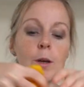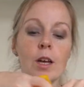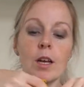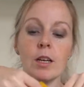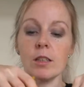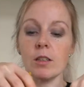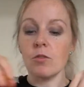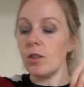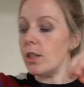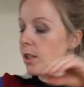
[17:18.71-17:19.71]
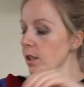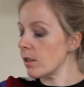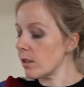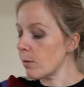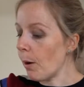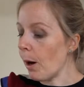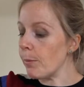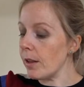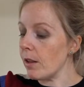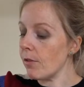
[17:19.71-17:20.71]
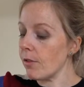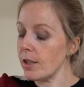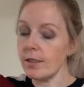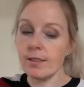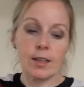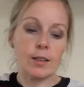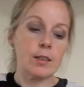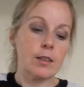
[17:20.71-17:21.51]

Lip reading: because it's really good just to pop in the freezer.